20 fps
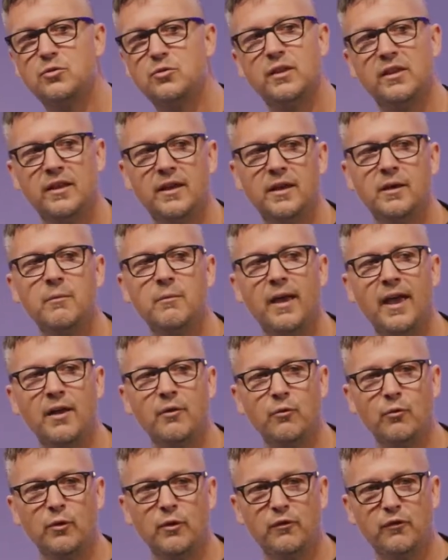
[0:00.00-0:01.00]
with him
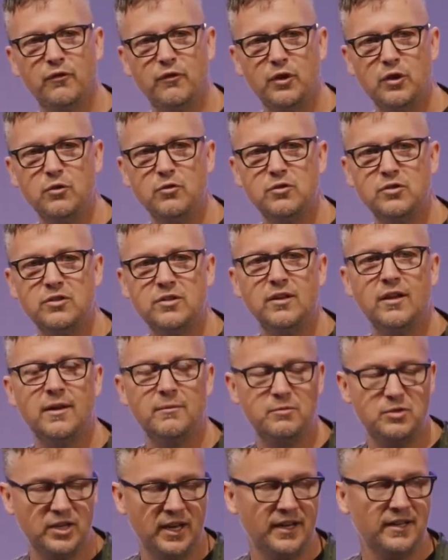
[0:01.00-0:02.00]
and refused to
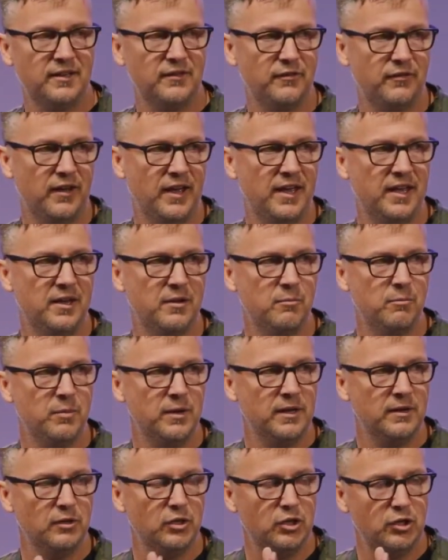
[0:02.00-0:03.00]
objectify him,
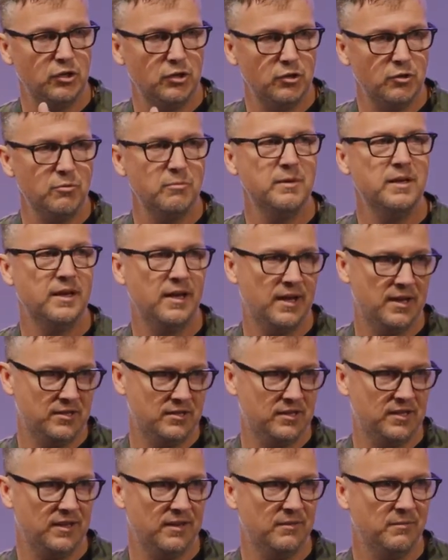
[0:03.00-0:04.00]
but
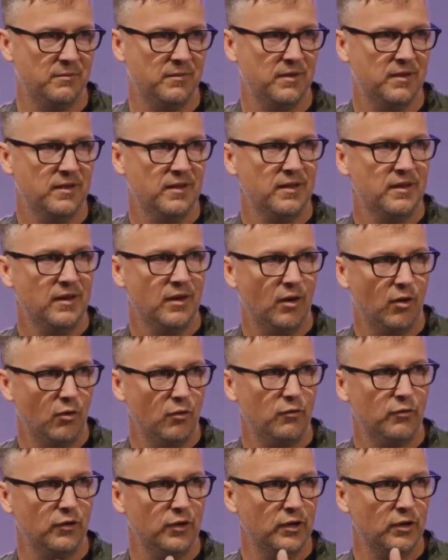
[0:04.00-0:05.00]
humanized him
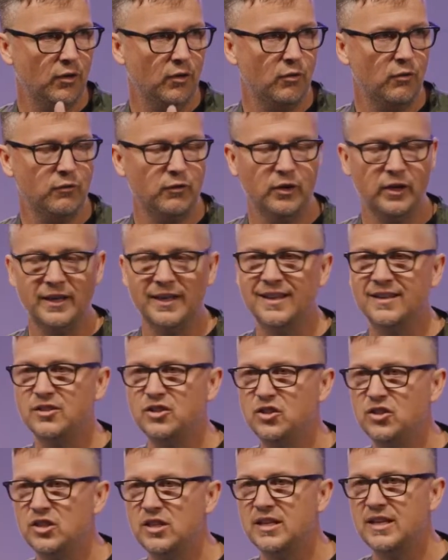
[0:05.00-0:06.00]
over and over again.
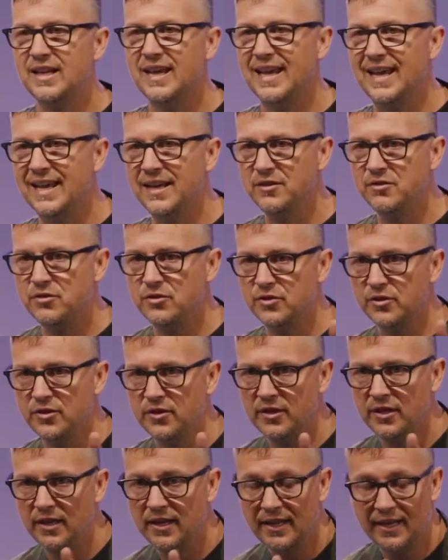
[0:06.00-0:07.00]
She
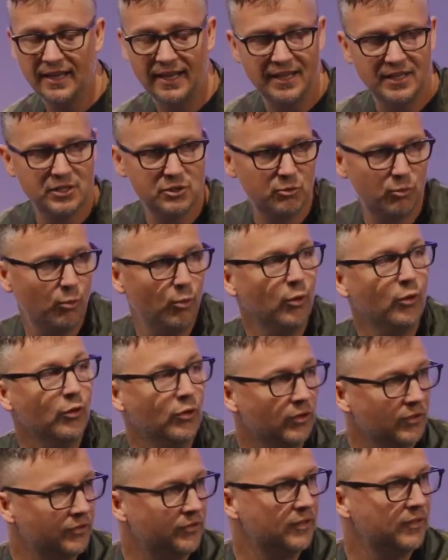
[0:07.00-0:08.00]
entered his
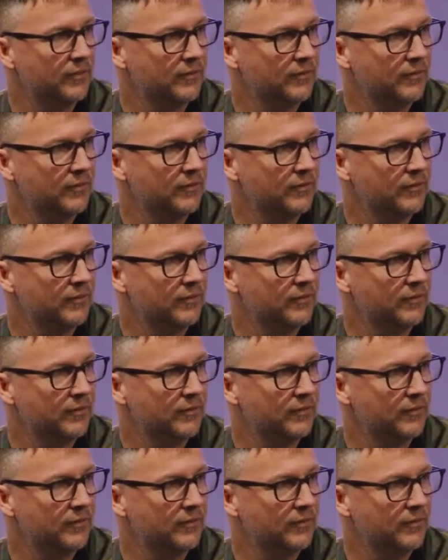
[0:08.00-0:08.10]
world,